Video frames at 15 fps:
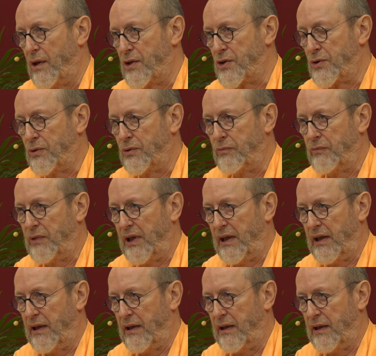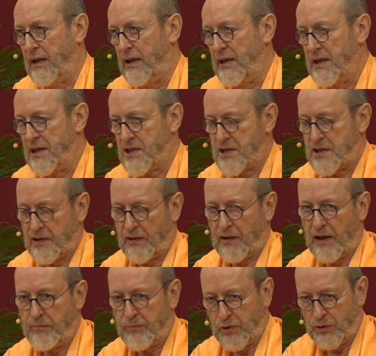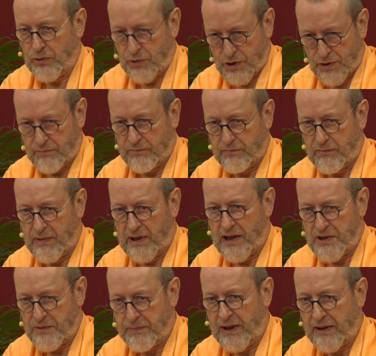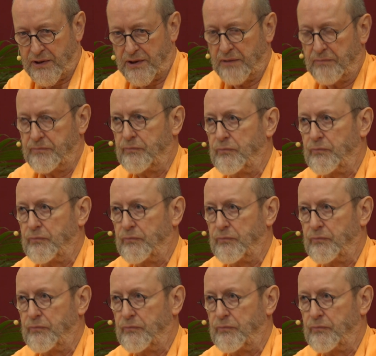So in this approach, Asparsha,